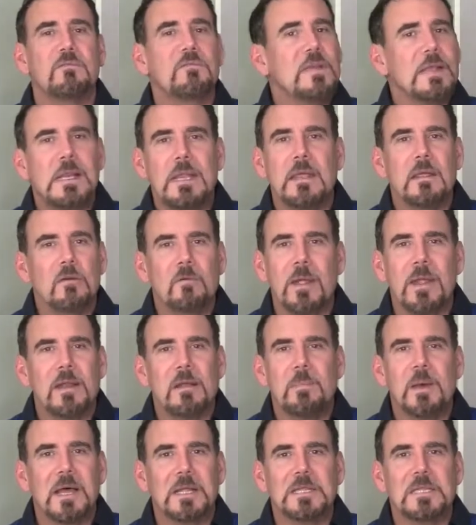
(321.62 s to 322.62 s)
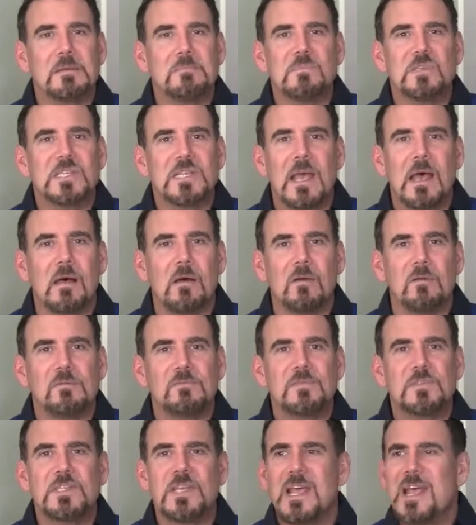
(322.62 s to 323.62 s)
feeling great about
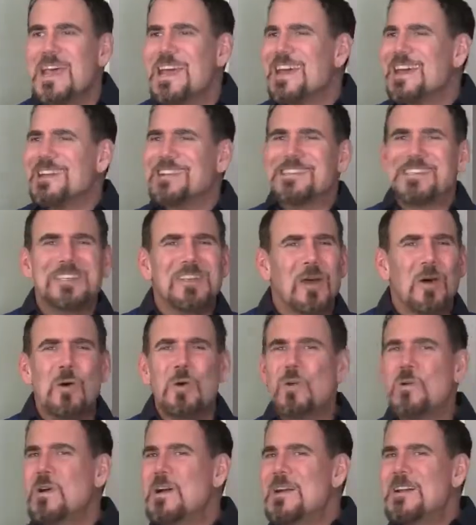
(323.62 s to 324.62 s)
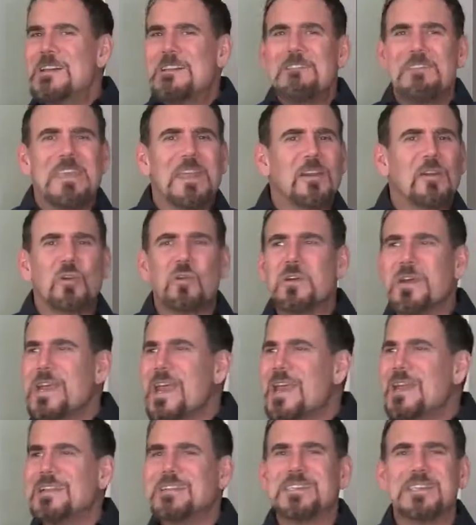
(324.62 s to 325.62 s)
themselves. And so it
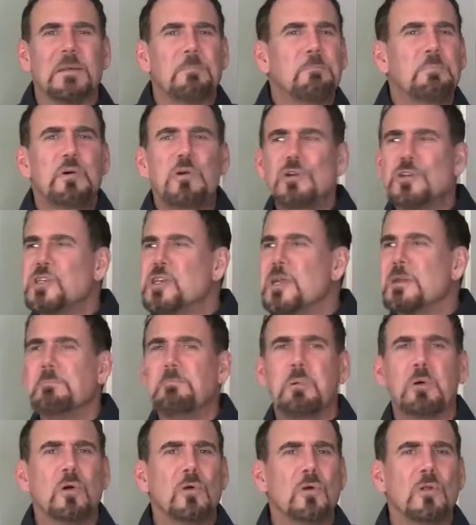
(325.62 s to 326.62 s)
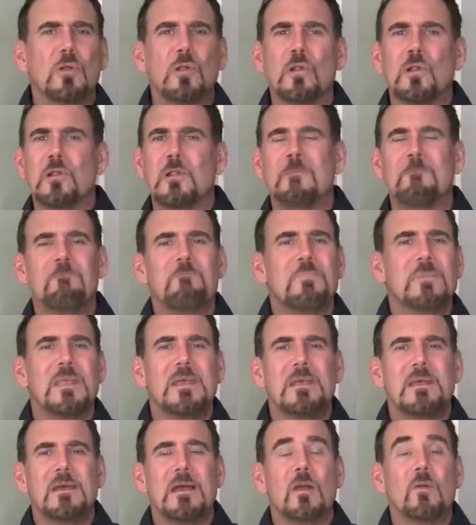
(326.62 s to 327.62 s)
creates a push and pull,
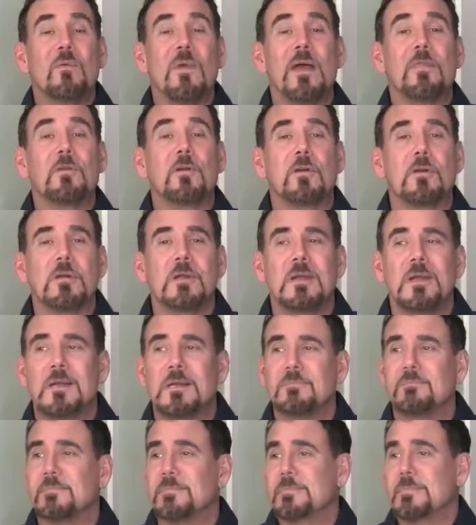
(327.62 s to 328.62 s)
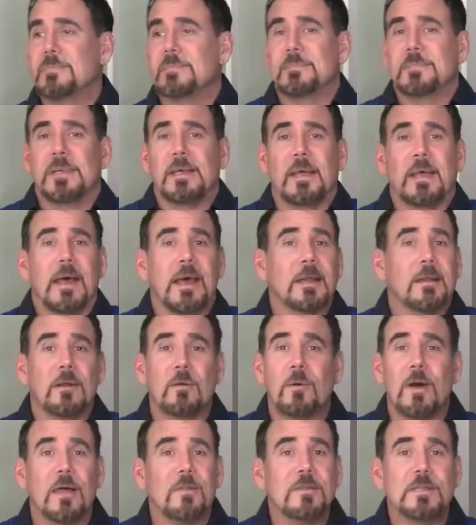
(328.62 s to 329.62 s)
a rather, I don't
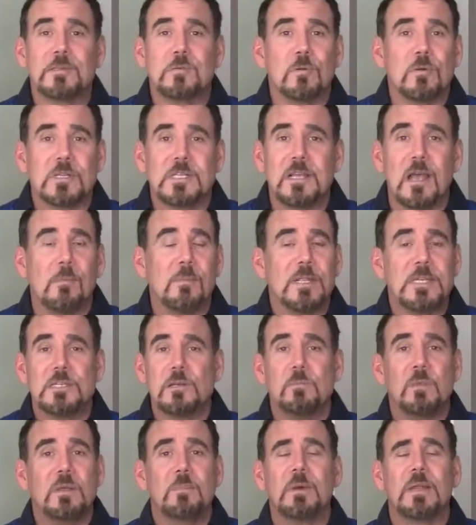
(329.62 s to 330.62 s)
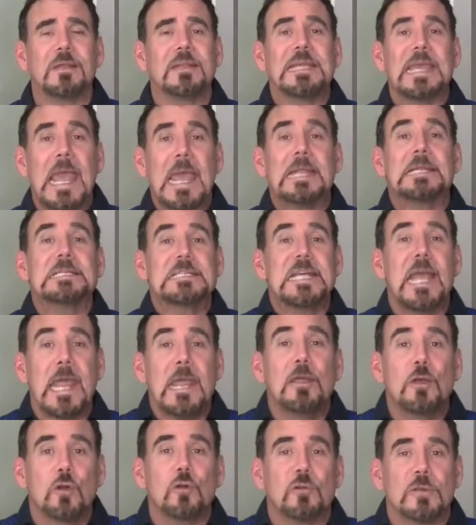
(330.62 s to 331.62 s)
know why this word's coming to me, but
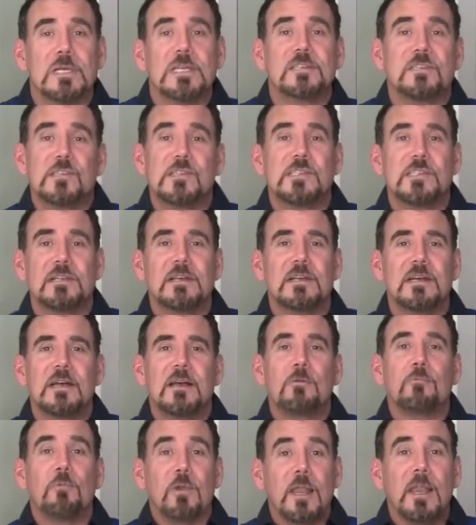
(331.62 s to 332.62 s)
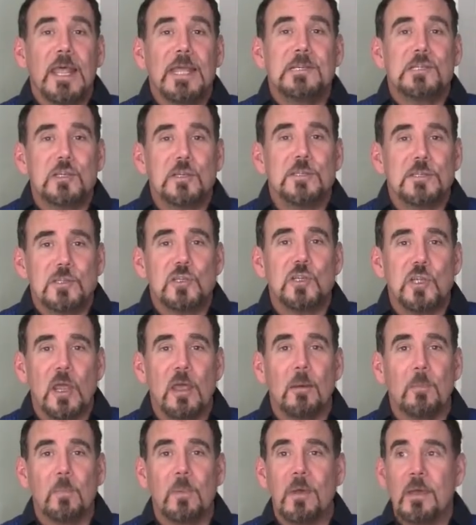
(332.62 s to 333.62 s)
cantankerous
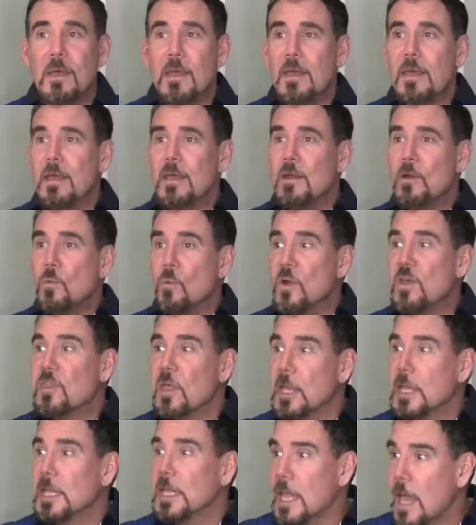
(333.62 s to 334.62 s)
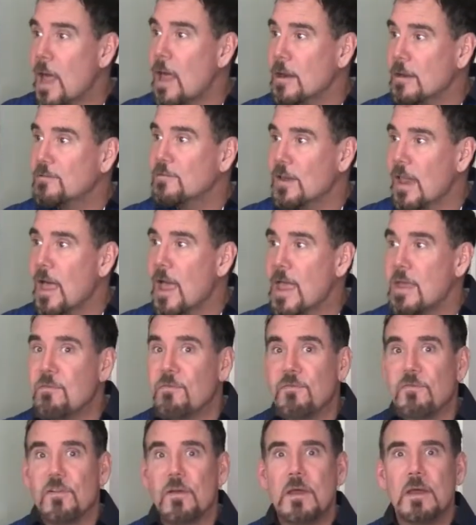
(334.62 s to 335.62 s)
relationship with a lot of
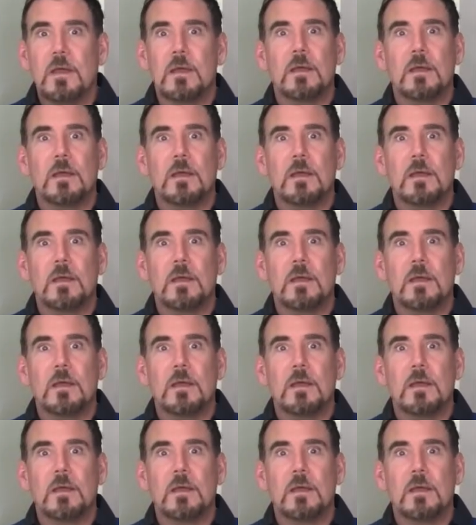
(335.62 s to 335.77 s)
life